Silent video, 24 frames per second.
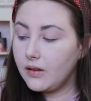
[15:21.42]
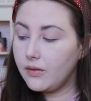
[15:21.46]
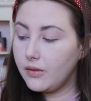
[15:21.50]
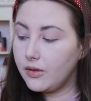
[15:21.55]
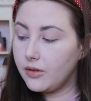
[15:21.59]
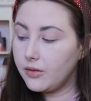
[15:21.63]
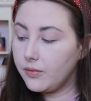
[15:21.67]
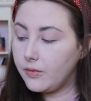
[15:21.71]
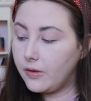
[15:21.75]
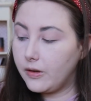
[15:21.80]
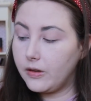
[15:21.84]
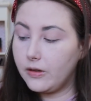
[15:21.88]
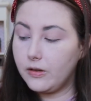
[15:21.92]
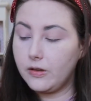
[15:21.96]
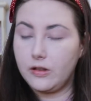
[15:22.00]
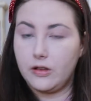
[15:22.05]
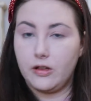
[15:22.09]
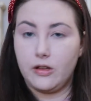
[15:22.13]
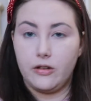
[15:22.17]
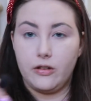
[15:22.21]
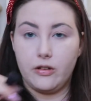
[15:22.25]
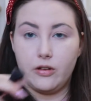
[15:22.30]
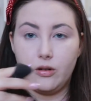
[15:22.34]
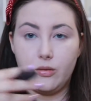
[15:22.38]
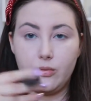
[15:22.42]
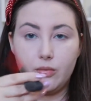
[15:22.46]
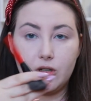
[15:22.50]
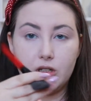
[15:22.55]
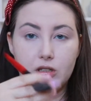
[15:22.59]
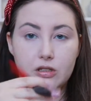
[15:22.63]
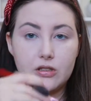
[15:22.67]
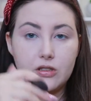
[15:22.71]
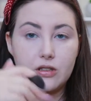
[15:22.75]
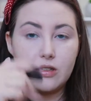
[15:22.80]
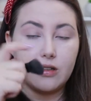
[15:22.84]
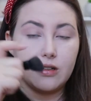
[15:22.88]
with the little
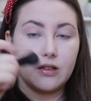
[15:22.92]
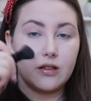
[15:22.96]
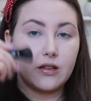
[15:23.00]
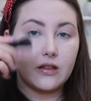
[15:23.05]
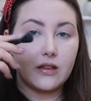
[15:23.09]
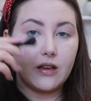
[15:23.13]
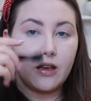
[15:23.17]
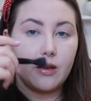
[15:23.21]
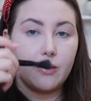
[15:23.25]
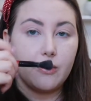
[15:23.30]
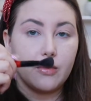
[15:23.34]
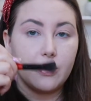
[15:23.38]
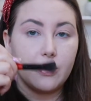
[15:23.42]
brush that it came